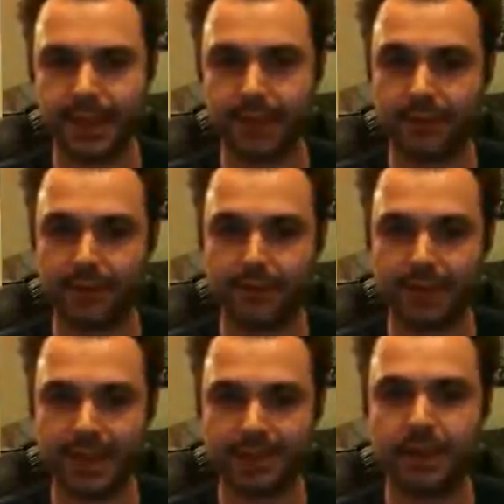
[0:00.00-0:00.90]
with
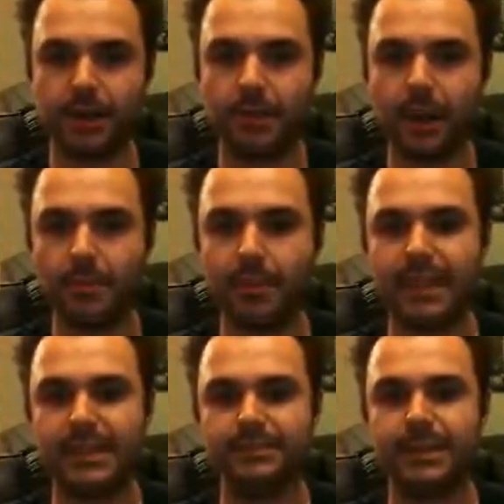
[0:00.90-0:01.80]
plasma gun, combi
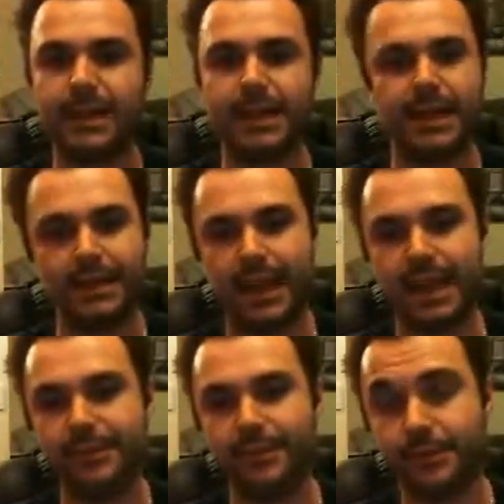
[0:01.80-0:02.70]
plasma in
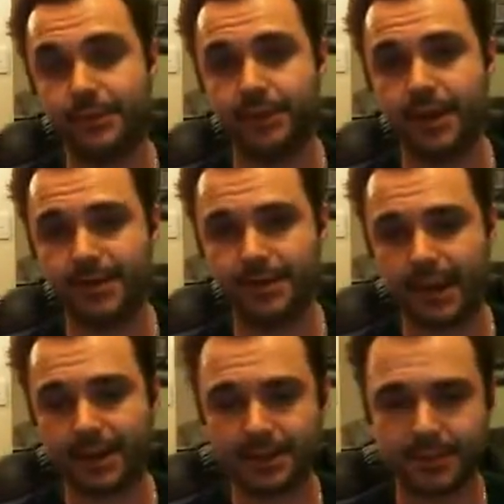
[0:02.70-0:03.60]
heavy bolter
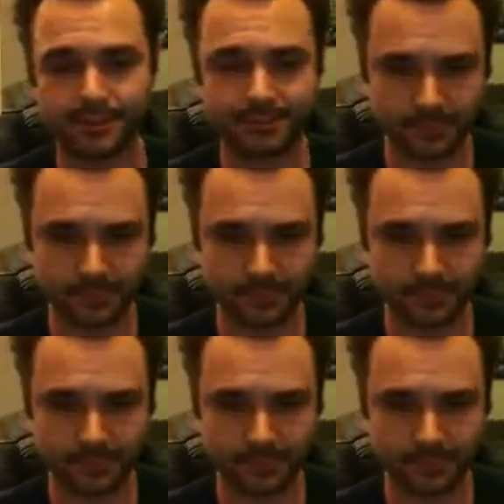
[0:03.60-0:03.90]
razorbacks.